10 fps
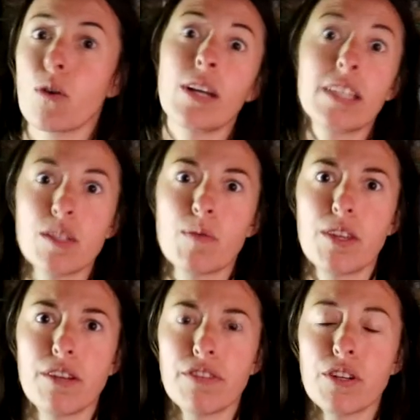or at least
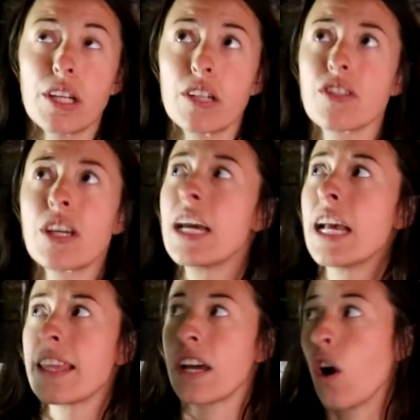within a few years.
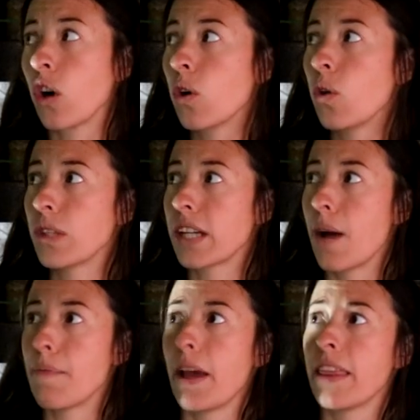They are holding
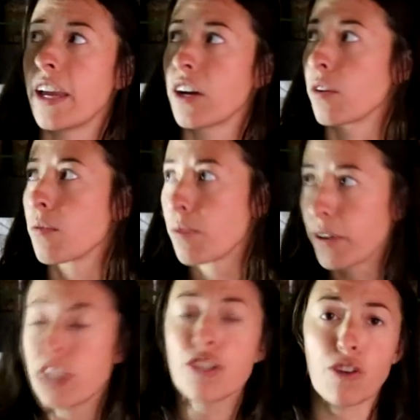up and they're
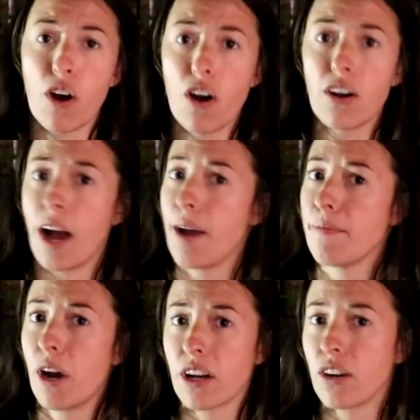pretty strong. I'm
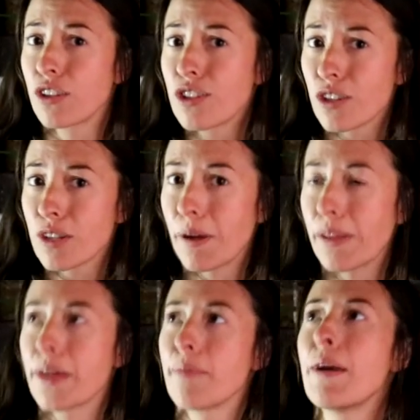not at all concerned
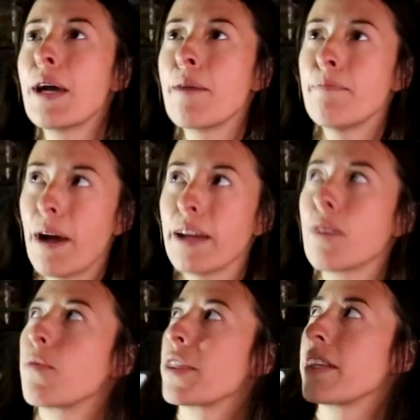about them, but
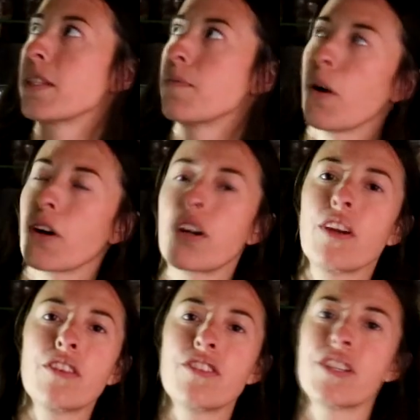with this bark,
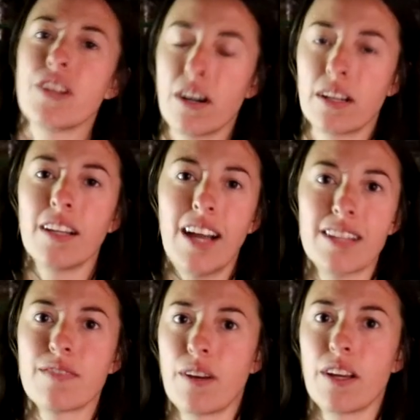they're just not going to
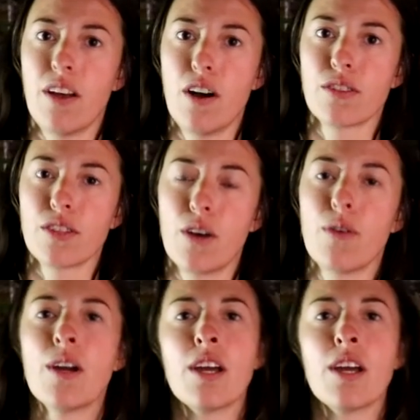last very long. So